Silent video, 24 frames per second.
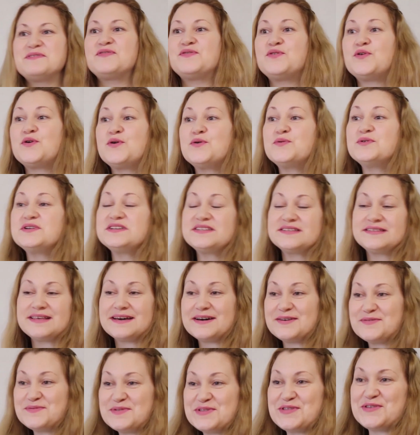before we
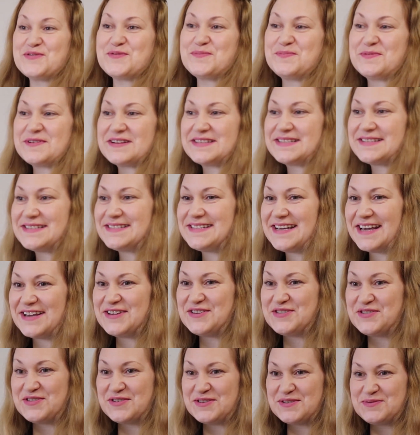start with your
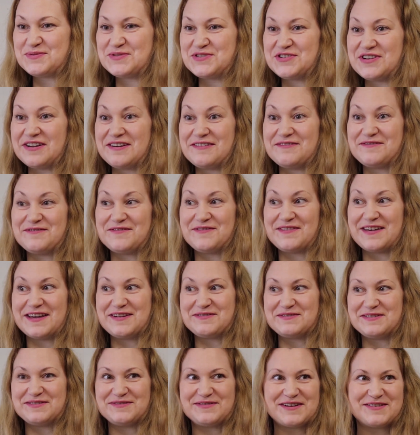presentations, which I'm
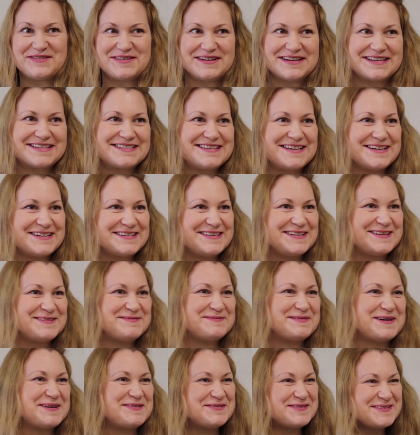very excited
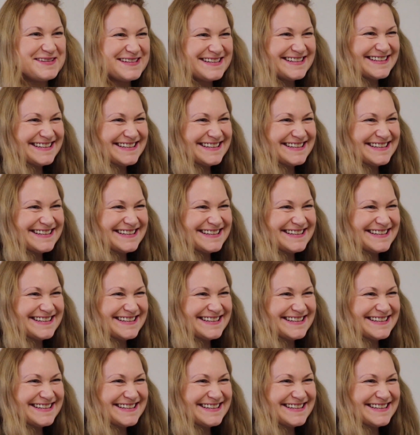about,